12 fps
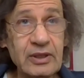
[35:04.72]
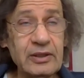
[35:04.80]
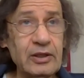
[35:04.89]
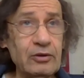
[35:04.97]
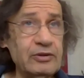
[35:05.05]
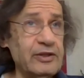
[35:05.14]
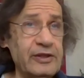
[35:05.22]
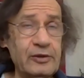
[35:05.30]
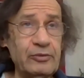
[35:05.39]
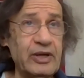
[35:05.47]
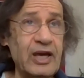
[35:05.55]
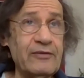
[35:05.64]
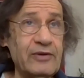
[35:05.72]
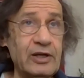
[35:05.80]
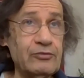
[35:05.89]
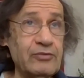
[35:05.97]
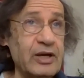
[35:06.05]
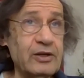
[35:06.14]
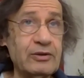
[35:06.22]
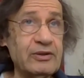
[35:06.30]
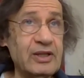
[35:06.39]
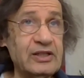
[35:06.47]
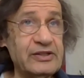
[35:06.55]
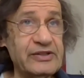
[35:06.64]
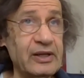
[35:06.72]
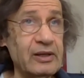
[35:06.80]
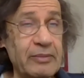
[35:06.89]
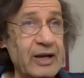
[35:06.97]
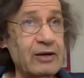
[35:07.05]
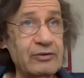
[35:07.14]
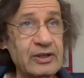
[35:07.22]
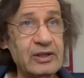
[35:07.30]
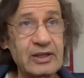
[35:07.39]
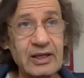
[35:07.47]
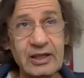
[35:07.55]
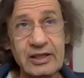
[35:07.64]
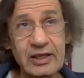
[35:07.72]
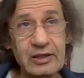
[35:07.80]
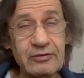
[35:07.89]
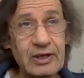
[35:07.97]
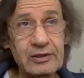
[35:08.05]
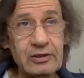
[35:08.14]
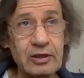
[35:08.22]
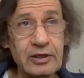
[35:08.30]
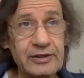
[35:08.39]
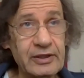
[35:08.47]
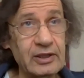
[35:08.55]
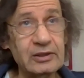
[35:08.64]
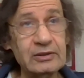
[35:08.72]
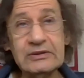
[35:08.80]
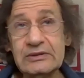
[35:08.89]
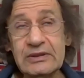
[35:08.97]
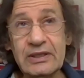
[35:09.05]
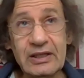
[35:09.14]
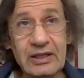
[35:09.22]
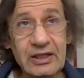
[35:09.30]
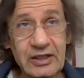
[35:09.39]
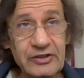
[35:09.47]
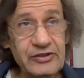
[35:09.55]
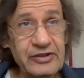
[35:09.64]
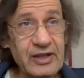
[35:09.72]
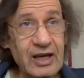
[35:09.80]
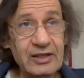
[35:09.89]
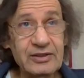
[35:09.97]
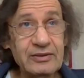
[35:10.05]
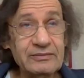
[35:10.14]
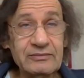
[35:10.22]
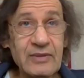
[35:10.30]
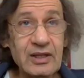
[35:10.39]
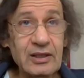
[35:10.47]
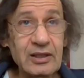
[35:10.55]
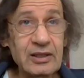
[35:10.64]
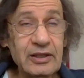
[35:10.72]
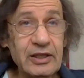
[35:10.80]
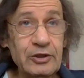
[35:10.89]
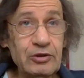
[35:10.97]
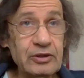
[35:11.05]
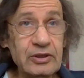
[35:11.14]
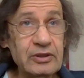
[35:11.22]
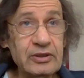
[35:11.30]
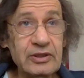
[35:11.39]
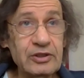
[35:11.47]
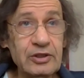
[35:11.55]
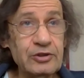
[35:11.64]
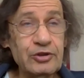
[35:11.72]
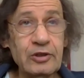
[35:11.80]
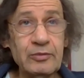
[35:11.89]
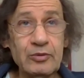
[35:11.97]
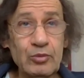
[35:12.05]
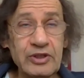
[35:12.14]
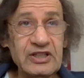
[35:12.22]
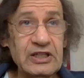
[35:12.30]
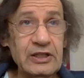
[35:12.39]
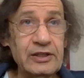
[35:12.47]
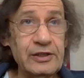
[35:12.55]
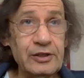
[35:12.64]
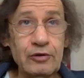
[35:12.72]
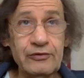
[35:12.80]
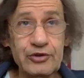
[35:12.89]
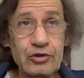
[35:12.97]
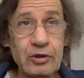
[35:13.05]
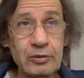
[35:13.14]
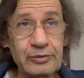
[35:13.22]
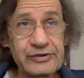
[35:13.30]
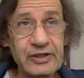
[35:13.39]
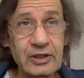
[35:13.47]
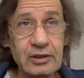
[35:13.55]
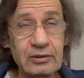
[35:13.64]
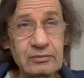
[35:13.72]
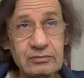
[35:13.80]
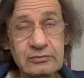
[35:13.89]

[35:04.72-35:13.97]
and the only thing we have on record that he said about it, and again he had a rather tart tongue, is that he couldn't determine what key the overture was in.